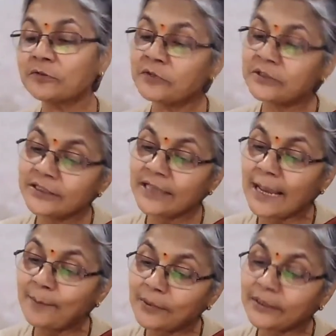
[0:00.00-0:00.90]
with the
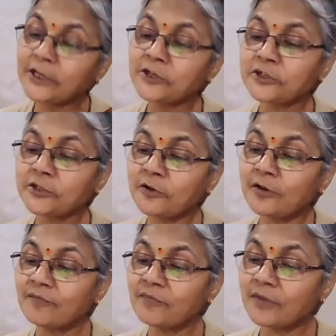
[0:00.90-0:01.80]
application
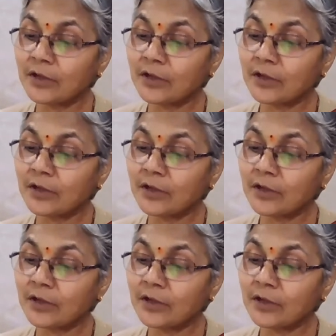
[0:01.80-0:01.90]
of